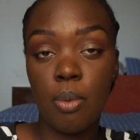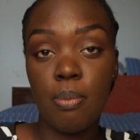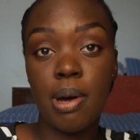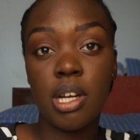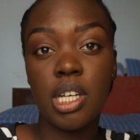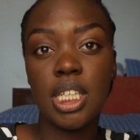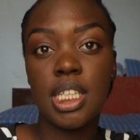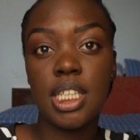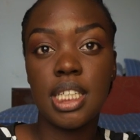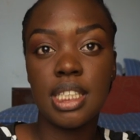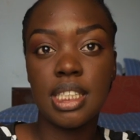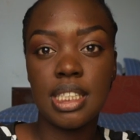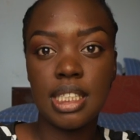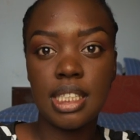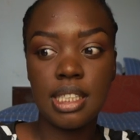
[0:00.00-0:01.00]
about it
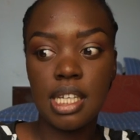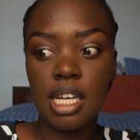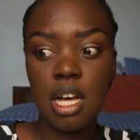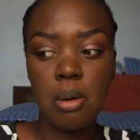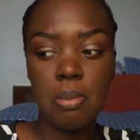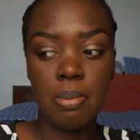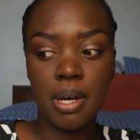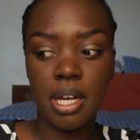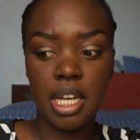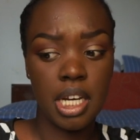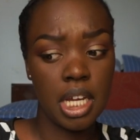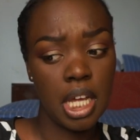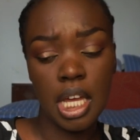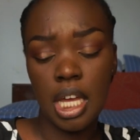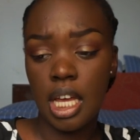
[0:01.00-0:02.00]
in detail, but
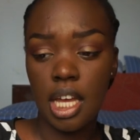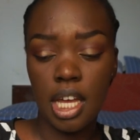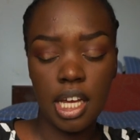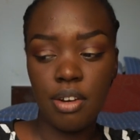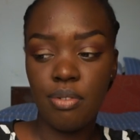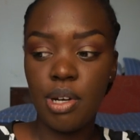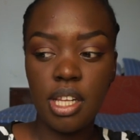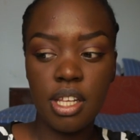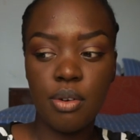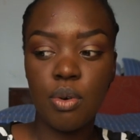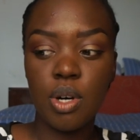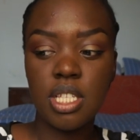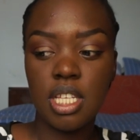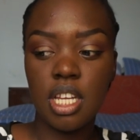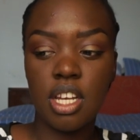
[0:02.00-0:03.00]
it really
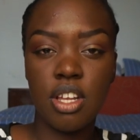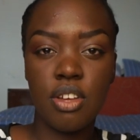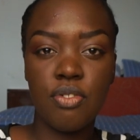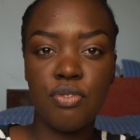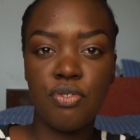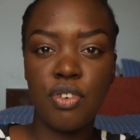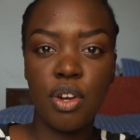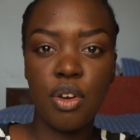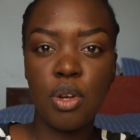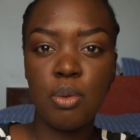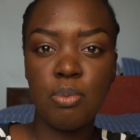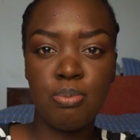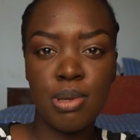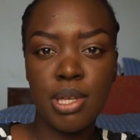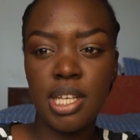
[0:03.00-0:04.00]
wasn't a very
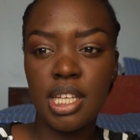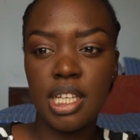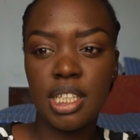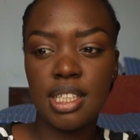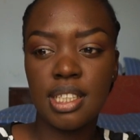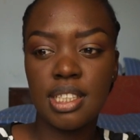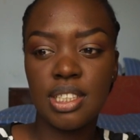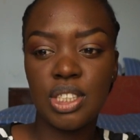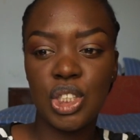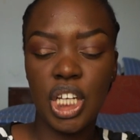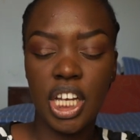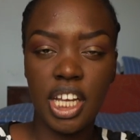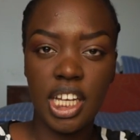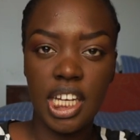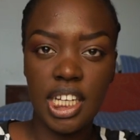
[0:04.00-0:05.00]
big
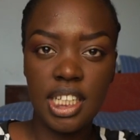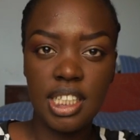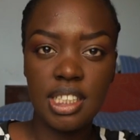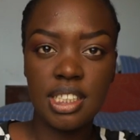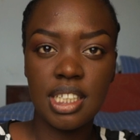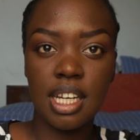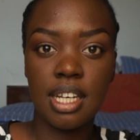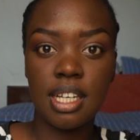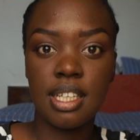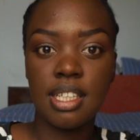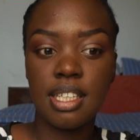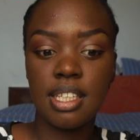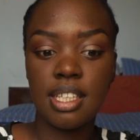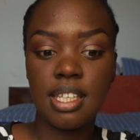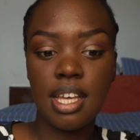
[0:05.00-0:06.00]
change. And
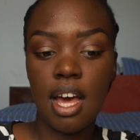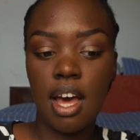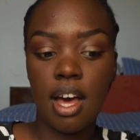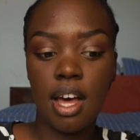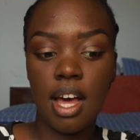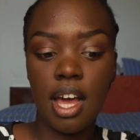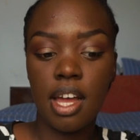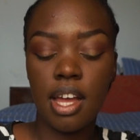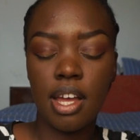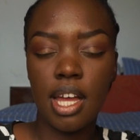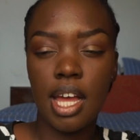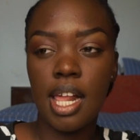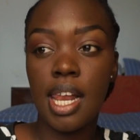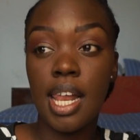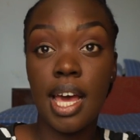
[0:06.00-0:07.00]
yeah,
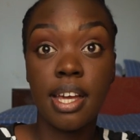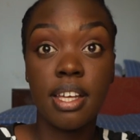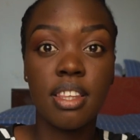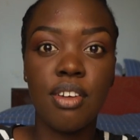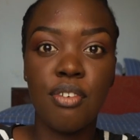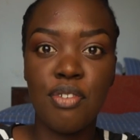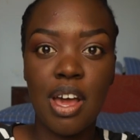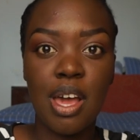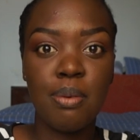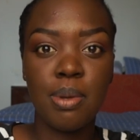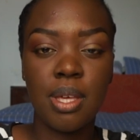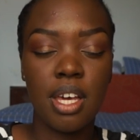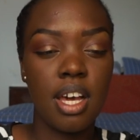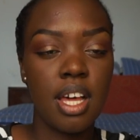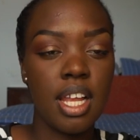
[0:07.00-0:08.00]
I like the vibe
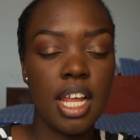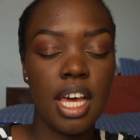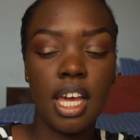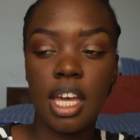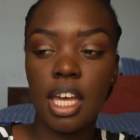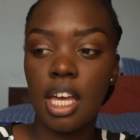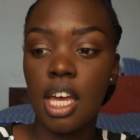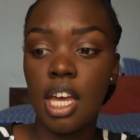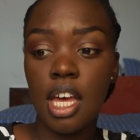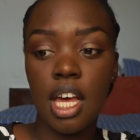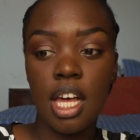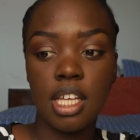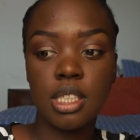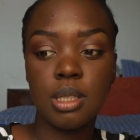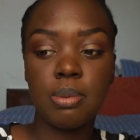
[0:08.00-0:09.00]
here. I like
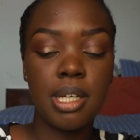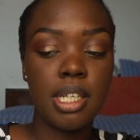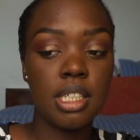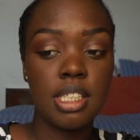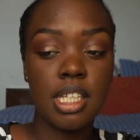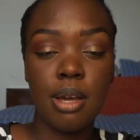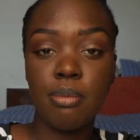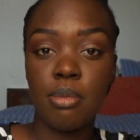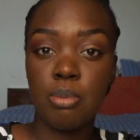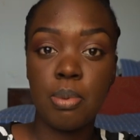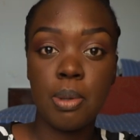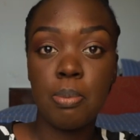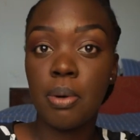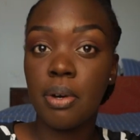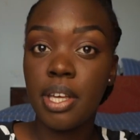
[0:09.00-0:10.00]
spending time with
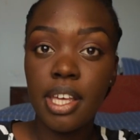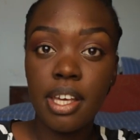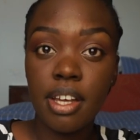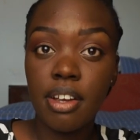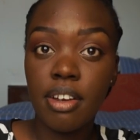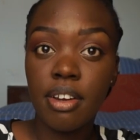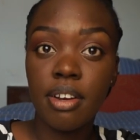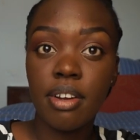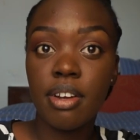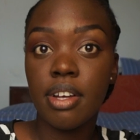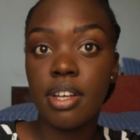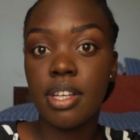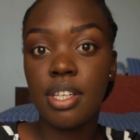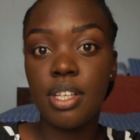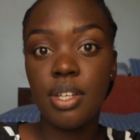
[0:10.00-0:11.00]
people
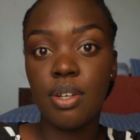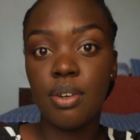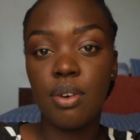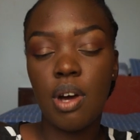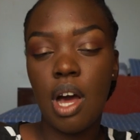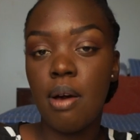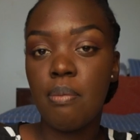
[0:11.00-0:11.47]
here. You know,